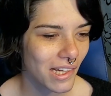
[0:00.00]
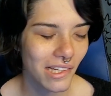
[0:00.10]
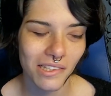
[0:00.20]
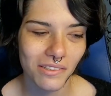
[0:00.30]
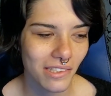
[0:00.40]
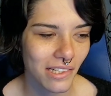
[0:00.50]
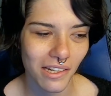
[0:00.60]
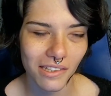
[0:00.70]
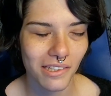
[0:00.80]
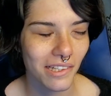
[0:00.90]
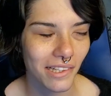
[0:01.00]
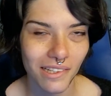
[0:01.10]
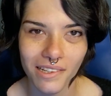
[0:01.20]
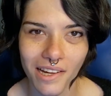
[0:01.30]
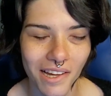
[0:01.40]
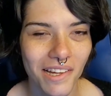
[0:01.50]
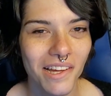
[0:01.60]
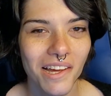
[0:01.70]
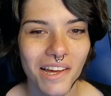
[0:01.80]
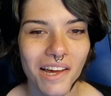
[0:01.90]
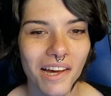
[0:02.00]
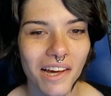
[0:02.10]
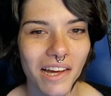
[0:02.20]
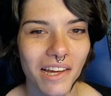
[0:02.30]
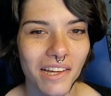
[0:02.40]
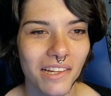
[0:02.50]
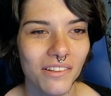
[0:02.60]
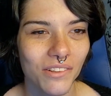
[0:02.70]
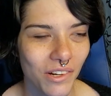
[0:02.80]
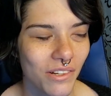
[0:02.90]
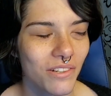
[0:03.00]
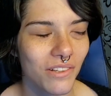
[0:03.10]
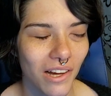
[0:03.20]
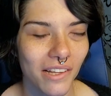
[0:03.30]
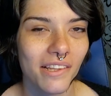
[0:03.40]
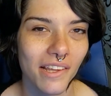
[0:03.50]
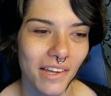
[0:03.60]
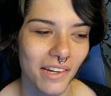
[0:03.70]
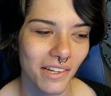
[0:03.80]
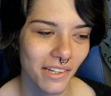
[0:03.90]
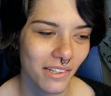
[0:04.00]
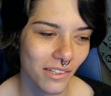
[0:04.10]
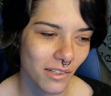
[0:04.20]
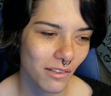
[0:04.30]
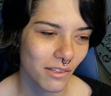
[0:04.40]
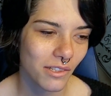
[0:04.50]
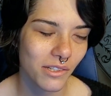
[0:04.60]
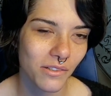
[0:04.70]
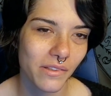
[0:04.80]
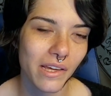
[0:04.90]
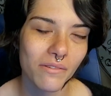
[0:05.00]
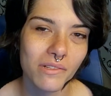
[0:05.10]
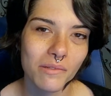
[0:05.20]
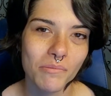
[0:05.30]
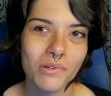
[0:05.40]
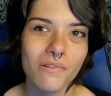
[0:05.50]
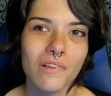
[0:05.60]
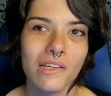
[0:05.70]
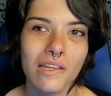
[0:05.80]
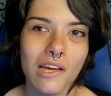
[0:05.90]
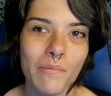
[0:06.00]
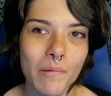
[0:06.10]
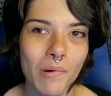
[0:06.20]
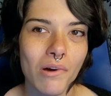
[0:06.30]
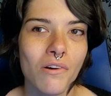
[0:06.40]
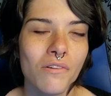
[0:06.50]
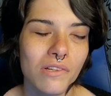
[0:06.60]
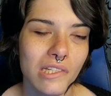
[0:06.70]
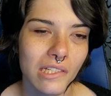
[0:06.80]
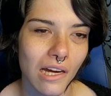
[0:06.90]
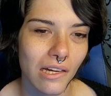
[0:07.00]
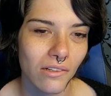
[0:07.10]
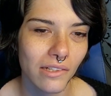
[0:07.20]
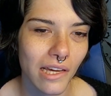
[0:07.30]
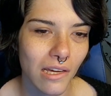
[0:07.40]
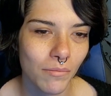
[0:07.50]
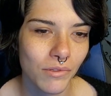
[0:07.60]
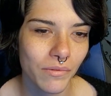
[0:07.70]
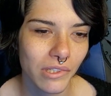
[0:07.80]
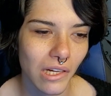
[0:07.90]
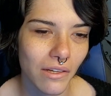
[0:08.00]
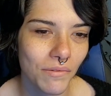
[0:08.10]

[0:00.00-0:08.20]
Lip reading: It was not good. I learned a lot then. So that was more of like the MMO style games, which I